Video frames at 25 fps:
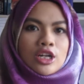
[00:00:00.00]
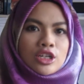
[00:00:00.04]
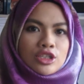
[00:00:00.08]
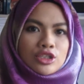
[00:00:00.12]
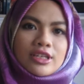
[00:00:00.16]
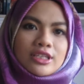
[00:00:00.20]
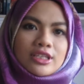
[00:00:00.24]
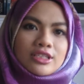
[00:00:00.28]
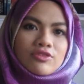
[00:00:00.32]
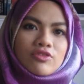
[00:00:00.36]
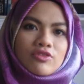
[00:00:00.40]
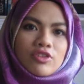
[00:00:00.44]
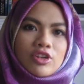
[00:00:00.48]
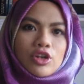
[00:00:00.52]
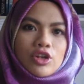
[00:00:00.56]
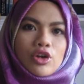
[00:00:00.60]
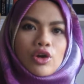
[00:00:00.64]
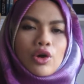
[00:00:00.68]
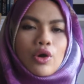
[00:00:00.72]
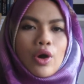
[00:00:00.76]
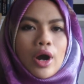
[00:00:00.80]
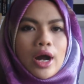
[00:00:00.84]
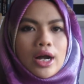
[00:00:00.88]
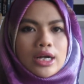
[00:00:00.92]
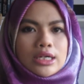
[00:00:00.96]
This
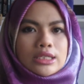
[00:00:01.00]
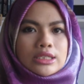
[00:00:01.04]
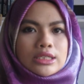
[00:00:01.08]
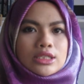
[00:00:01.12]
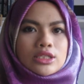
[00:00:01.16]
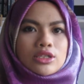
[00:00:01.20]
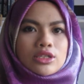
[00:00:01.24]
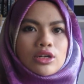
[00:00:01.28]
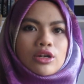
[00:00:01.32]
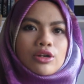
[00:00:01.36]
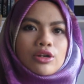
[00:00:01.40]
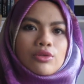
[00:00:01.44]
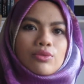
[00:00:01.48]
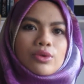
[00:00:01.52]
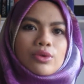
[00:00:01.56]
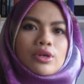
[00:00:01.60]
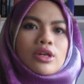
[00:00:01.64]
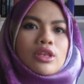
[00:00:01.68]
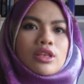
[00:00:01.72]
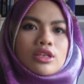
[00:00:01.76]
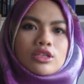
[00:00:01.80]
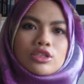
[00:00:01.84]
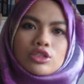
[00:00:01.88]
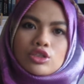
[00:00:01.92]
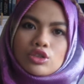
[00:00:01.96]
video I'll start
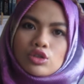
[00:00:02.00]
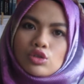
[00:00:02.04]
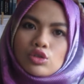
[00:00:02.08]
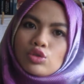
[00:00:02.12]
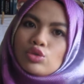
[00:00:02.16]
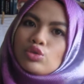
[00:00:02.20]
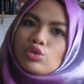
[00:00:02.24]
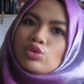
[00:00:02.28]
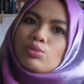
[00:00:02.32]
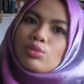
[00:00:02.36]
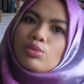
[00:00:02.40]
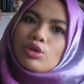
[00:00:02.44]
with two